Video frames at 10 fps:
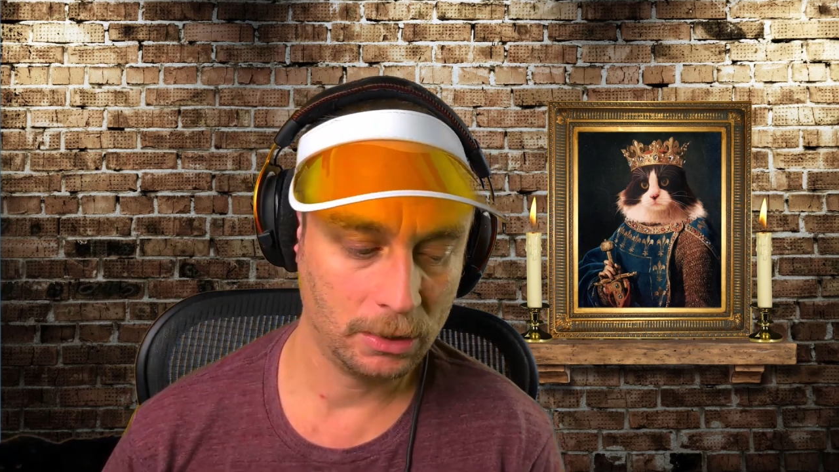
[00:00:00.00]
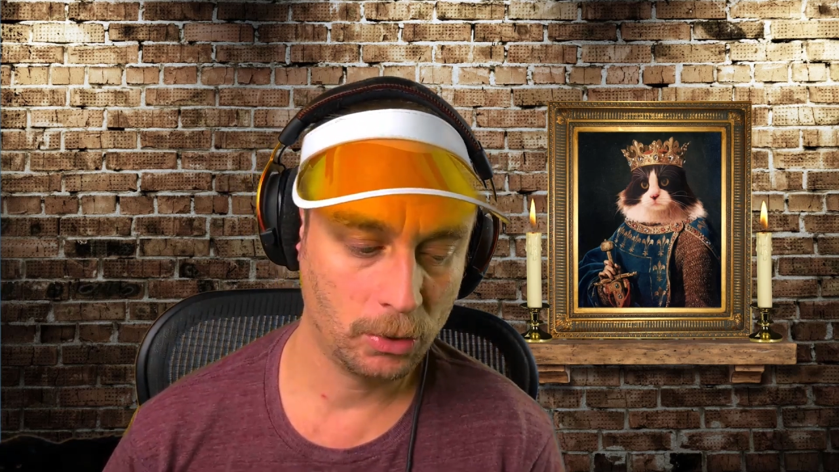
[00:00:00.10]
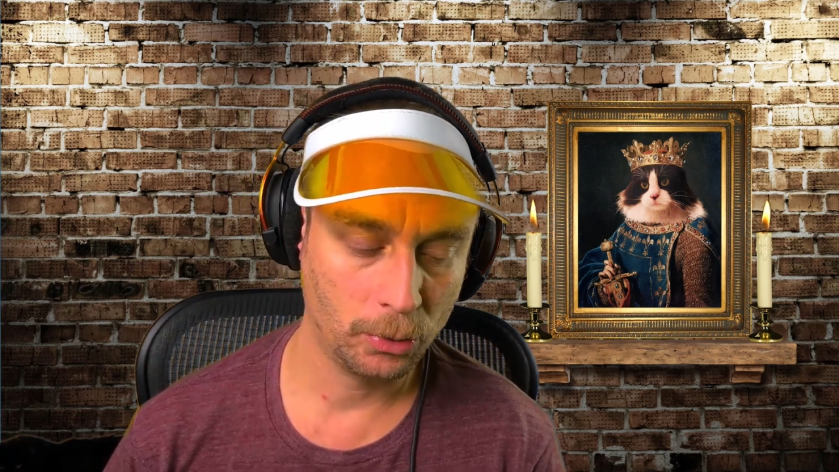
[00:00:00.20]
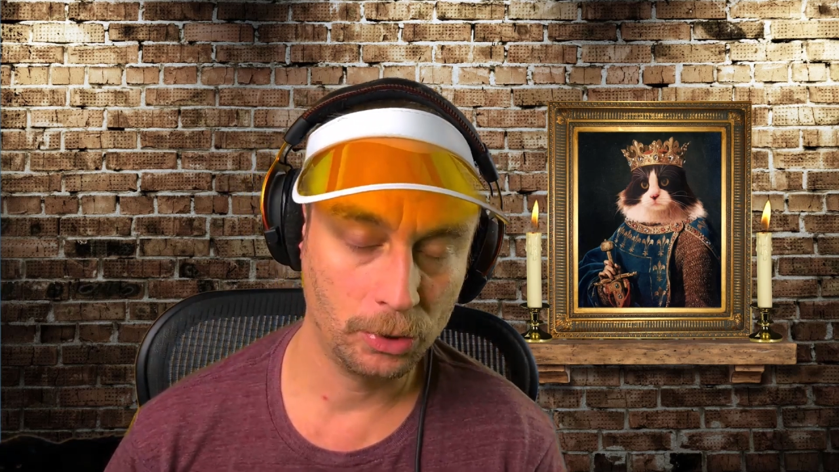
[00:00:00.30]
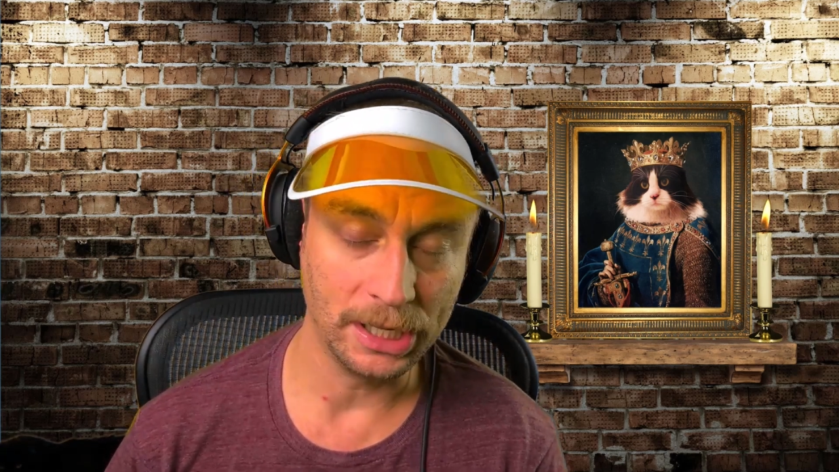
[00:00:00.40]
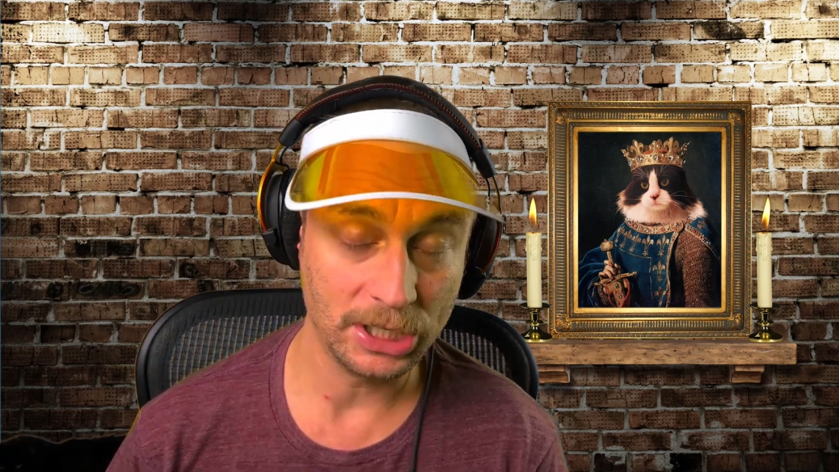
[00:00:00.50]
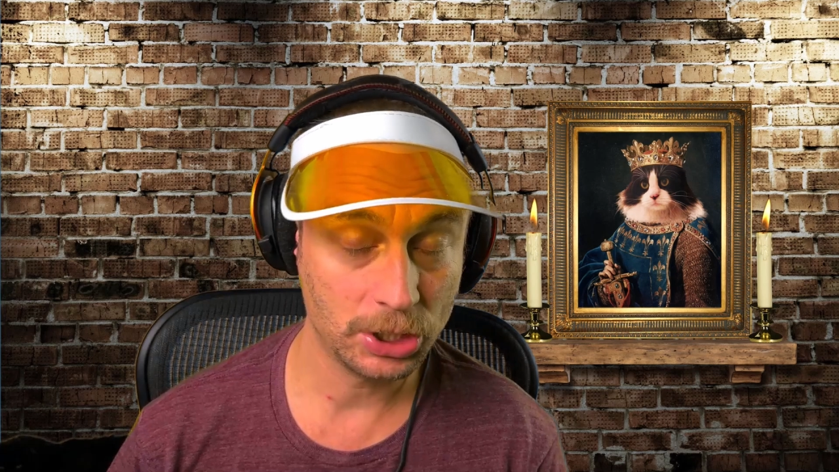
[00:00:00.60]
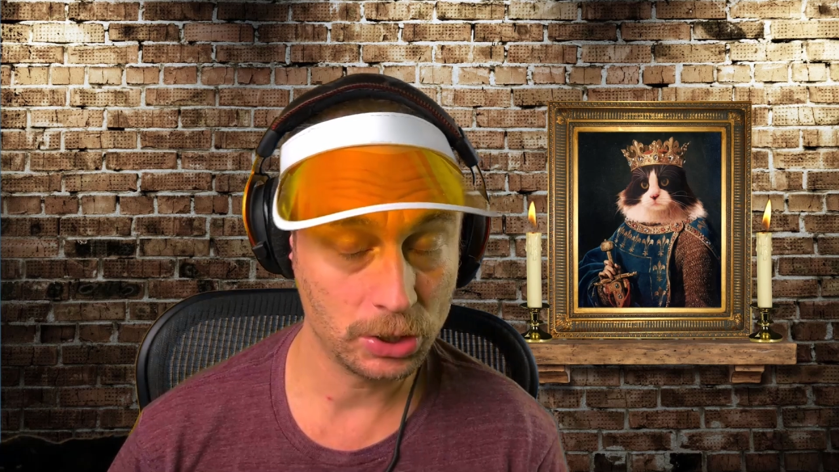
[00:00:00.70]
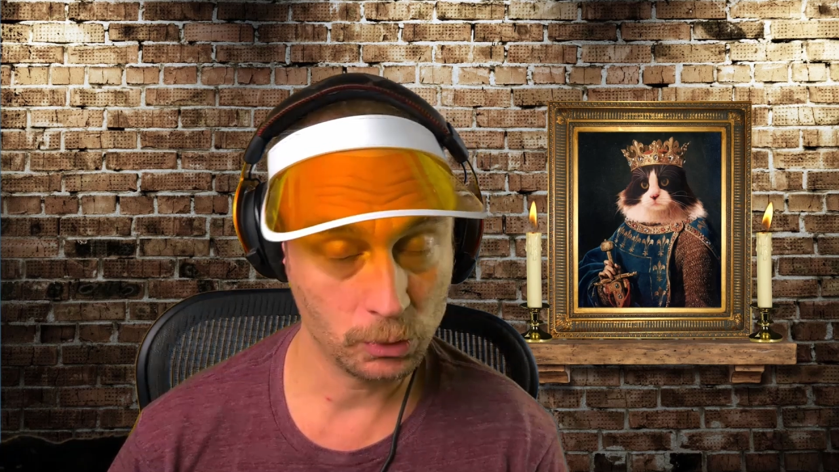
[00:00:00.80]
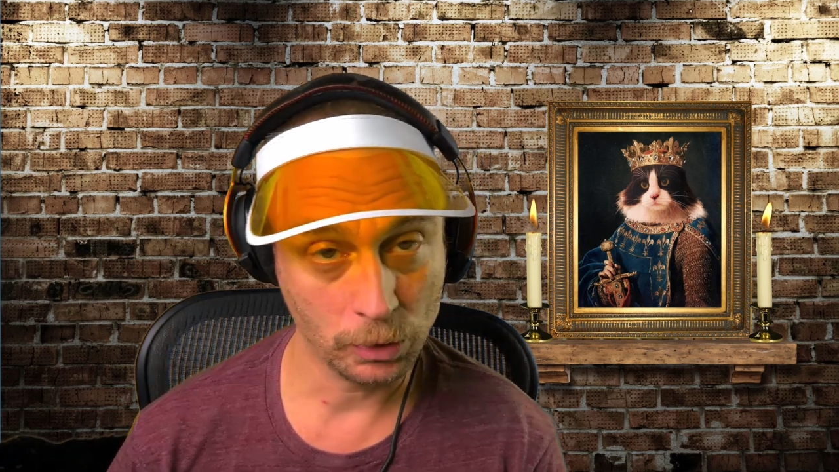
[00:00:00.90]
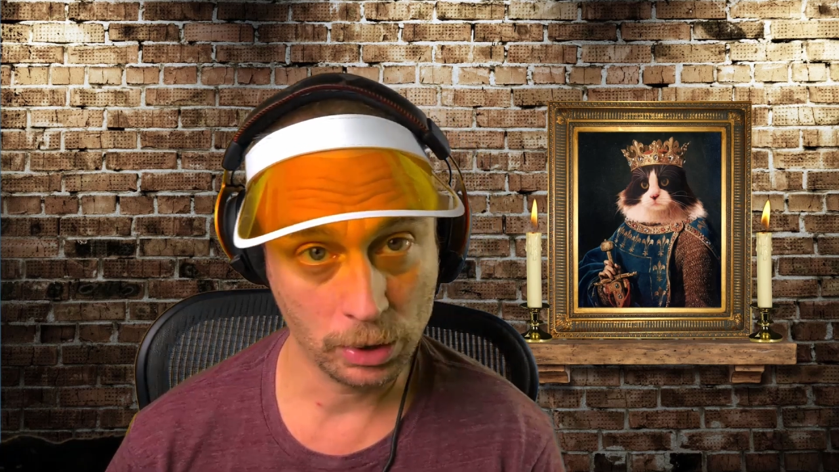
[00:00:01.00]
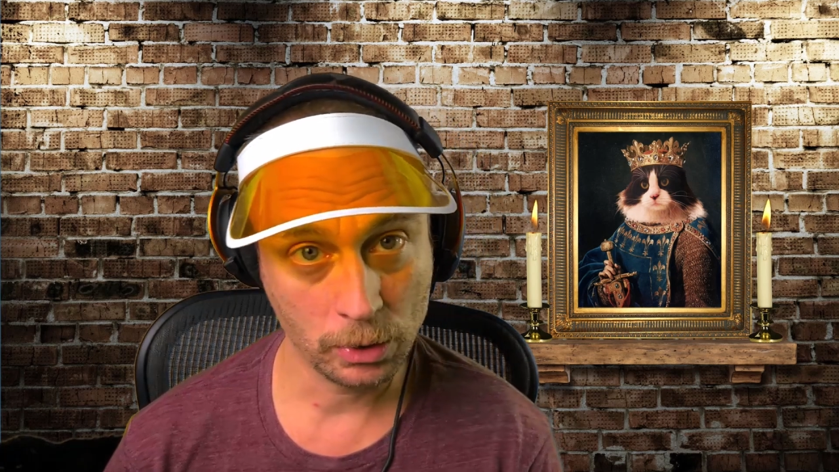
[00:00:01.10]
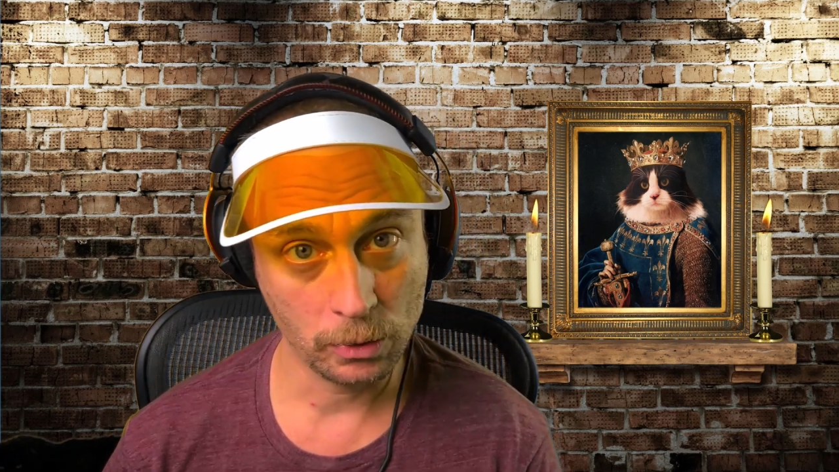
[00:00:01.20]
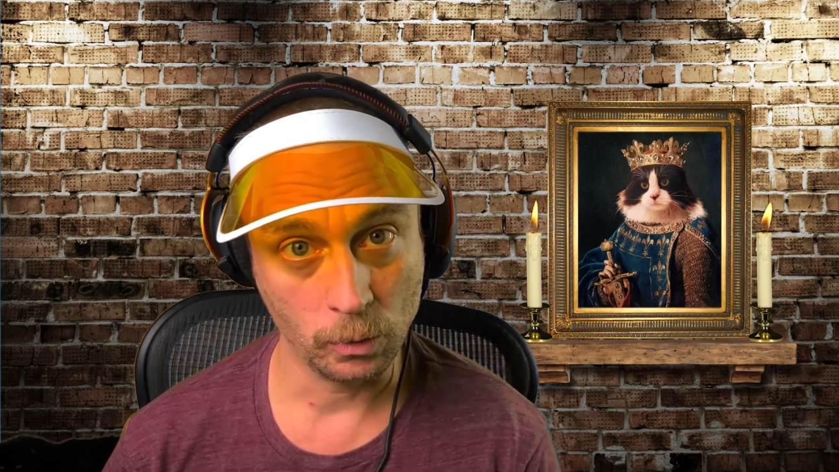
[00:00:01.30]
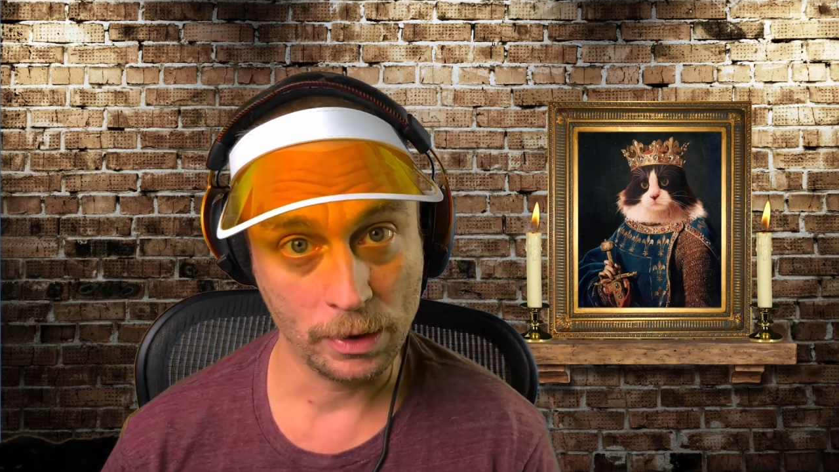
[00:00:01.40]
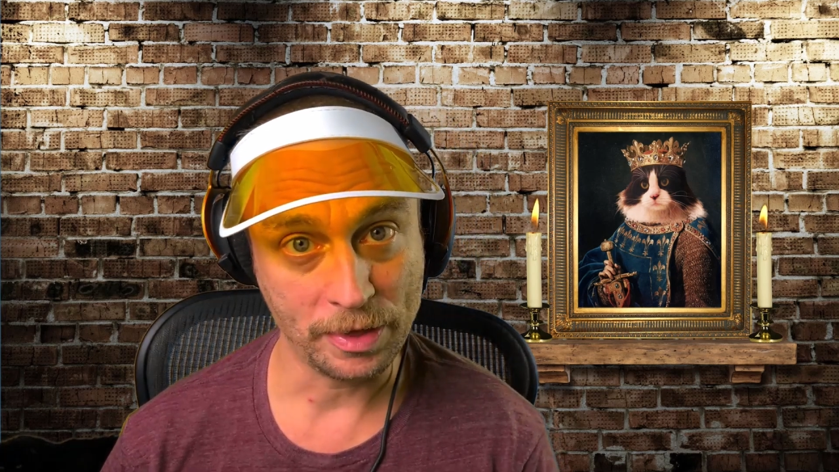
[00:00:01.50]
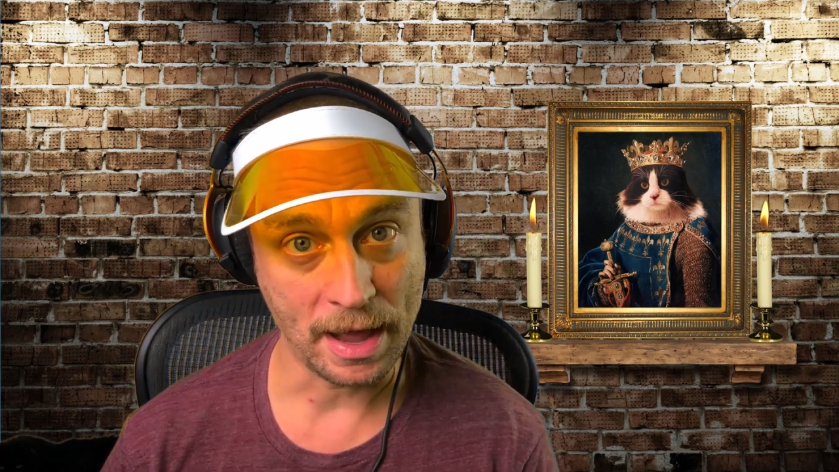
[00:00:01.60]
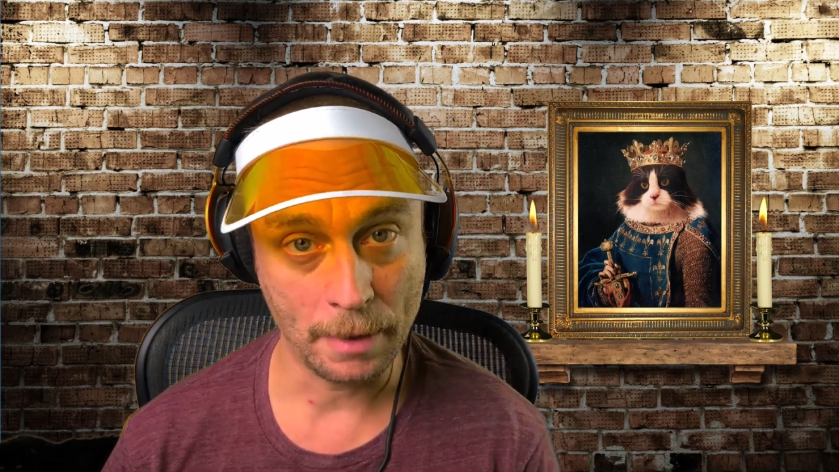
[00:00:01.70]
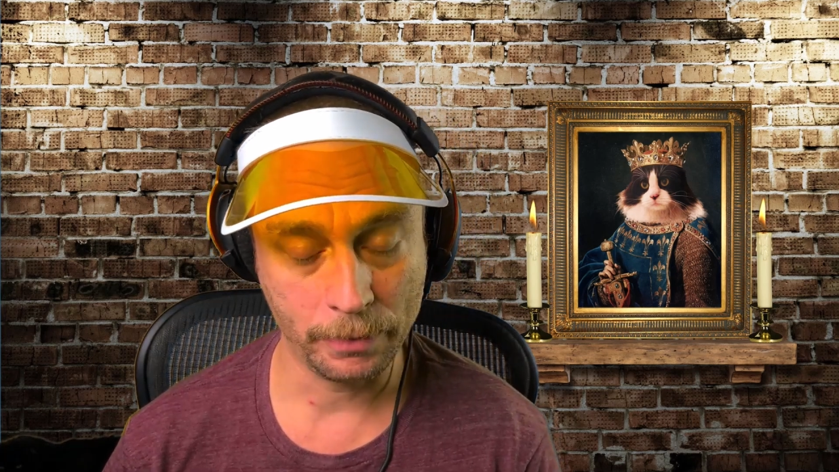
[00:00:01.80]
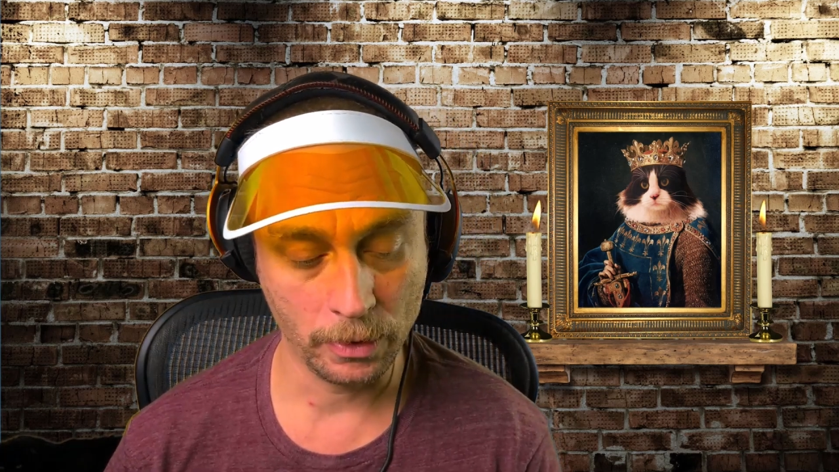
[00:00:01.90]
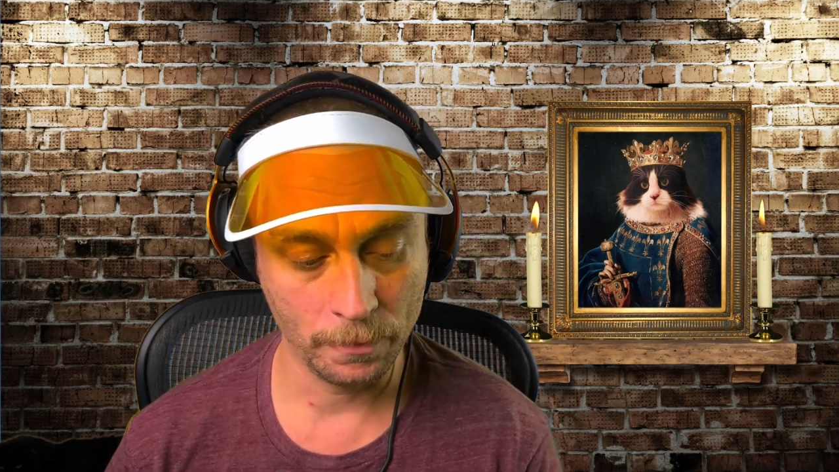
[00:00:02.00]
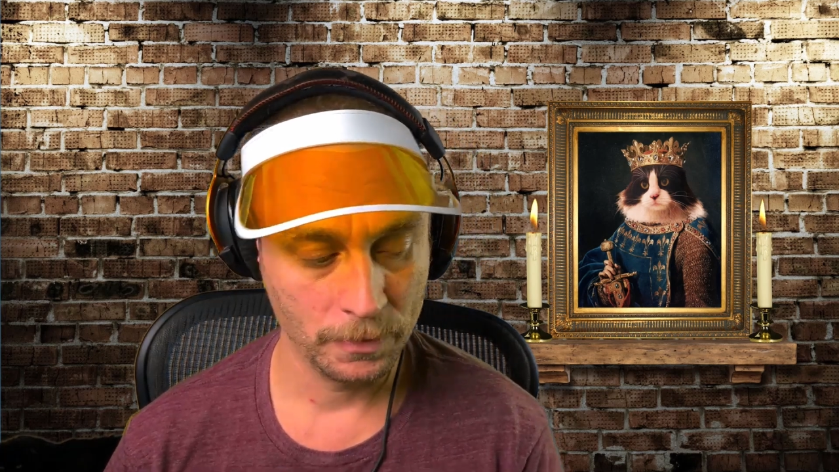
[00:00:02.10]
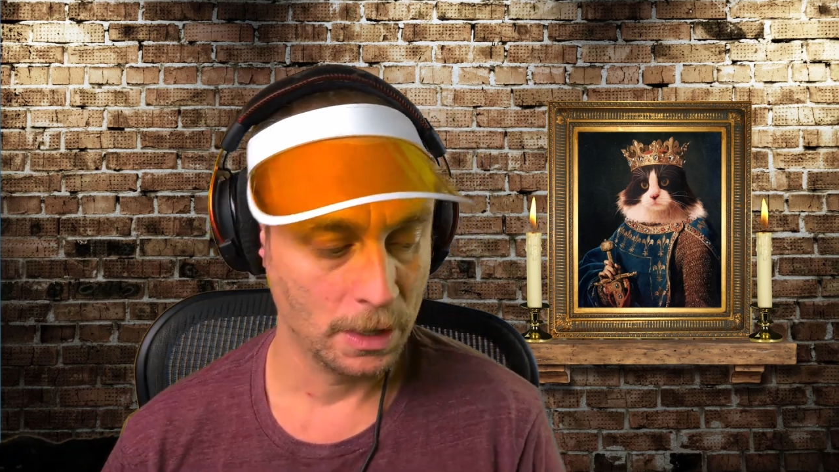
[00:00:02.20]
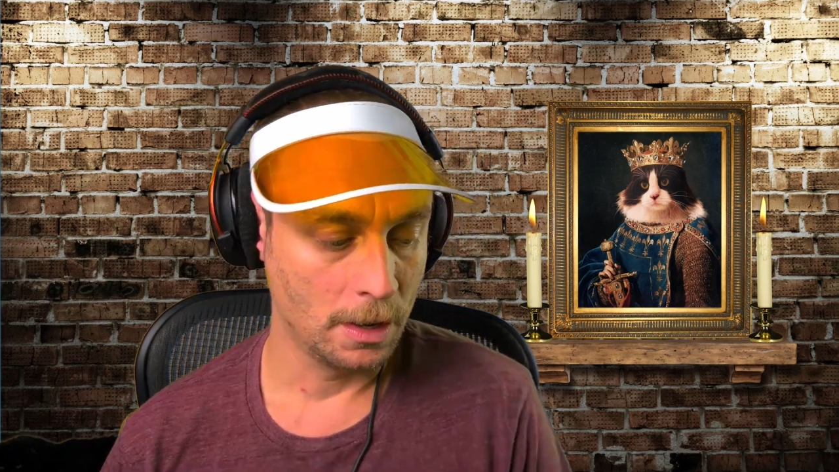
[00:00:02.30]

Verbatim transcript: correlations work with Apple.